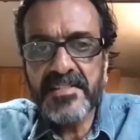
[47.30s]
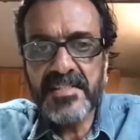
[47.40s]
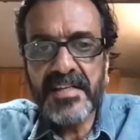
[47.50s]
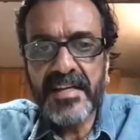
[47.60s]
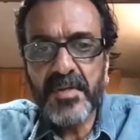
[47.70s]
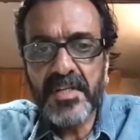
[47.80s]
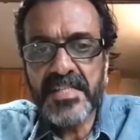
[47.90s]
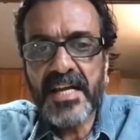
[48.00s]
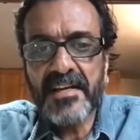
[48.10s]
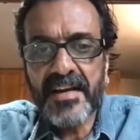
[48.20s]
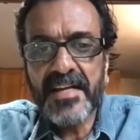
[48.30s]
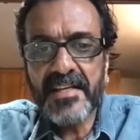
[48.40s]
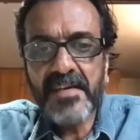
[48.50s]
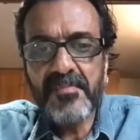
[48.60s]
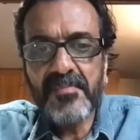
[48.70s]
in 10 minutes. I'll try and
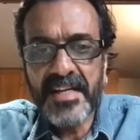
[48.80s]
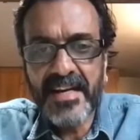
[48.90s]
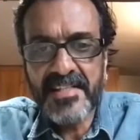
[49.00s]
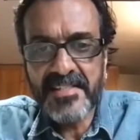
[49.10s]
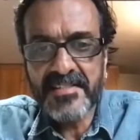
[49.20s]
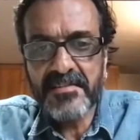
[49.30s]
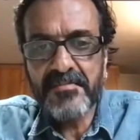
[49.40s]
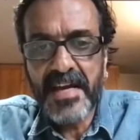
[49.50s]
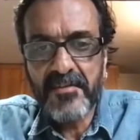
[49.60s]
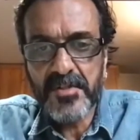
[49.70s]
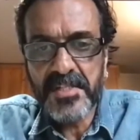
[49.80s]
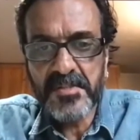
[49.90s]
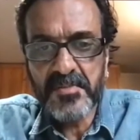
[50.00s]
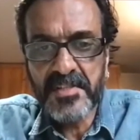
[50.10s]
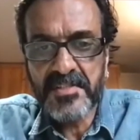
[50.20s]
keep it 10 lessons in 5 or
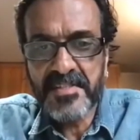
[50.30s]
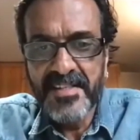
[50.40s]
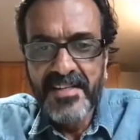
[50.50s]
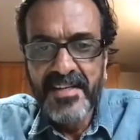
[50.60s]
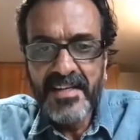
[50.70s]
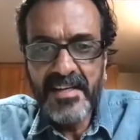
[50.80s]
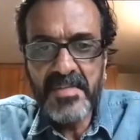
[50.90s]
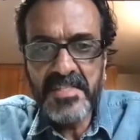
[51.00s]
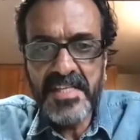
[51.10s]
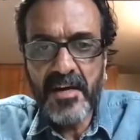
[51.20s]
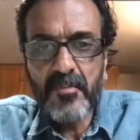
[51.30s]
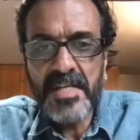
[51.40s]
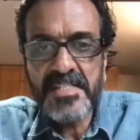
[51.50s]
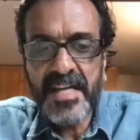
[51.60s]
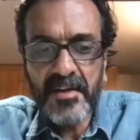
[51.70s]
6 minutes. Let me see how
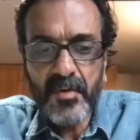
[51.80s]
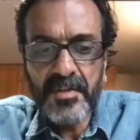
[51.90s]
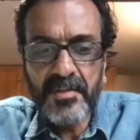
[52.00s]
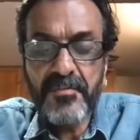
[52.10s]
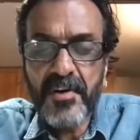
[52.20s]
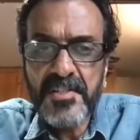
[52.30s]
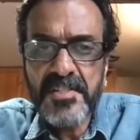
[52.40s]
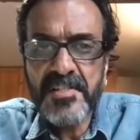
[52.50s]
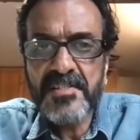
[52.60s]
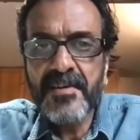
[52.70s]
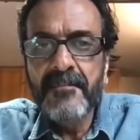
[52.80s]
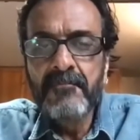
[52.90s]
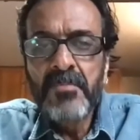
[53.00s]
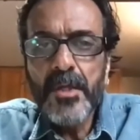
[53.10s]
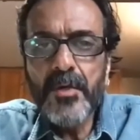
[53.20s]
best I can do it. The first is
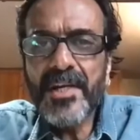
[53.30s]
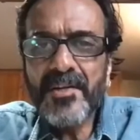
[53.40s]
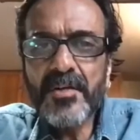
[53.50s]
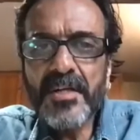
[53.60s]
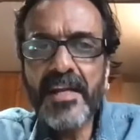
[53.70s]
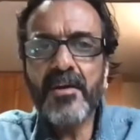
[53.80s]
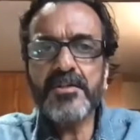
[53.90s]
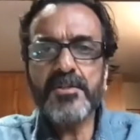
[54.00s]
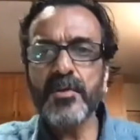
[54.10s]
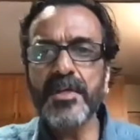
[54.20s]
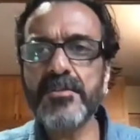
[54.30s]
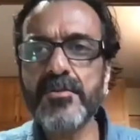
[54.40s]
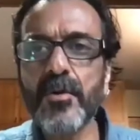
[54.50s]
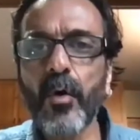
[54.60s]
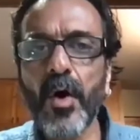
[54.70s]
you need to tell your students to
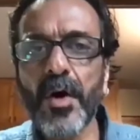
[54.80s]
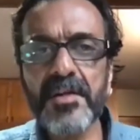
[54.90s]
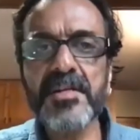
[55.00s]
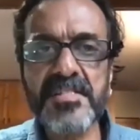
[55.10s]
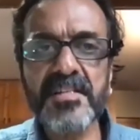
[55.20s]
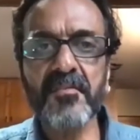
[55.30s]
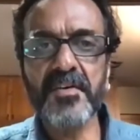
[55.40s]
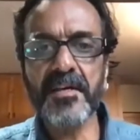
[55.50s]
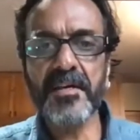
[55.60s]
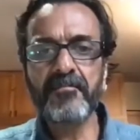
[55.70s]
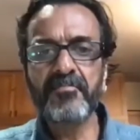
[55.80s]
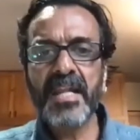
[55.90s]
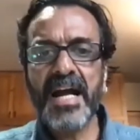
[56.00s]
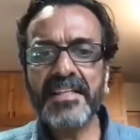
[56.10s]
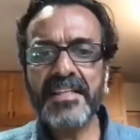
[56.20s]
go on a discovery.
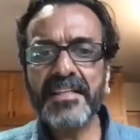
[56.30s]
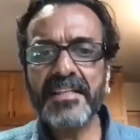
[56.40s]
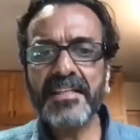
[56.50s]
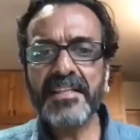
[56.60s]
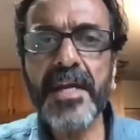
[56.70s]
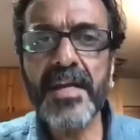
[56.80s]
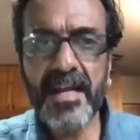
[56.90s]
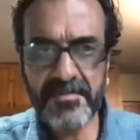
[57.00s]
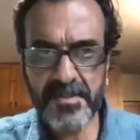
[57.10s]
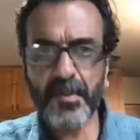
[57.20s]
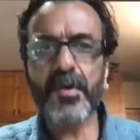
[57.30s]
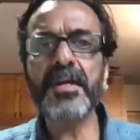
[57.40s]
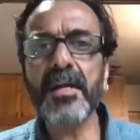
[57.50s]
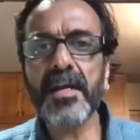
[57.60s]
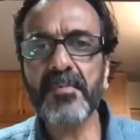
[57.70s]
I think we all need, and I've
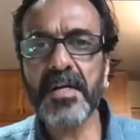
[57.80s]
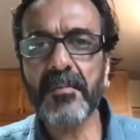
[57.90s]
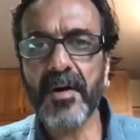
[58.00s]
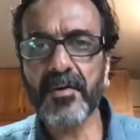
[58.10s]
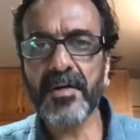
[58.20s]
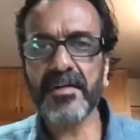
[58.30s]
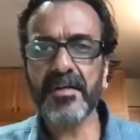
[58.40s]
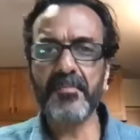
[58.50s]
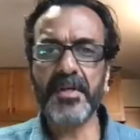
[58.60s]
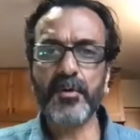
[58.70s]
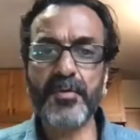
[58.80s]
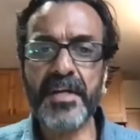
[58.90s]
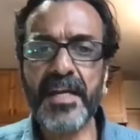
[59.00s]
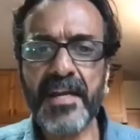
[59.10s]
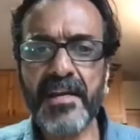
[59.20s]
spoken a little bit about it, we
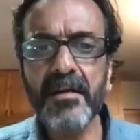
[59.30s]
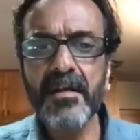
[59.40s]
need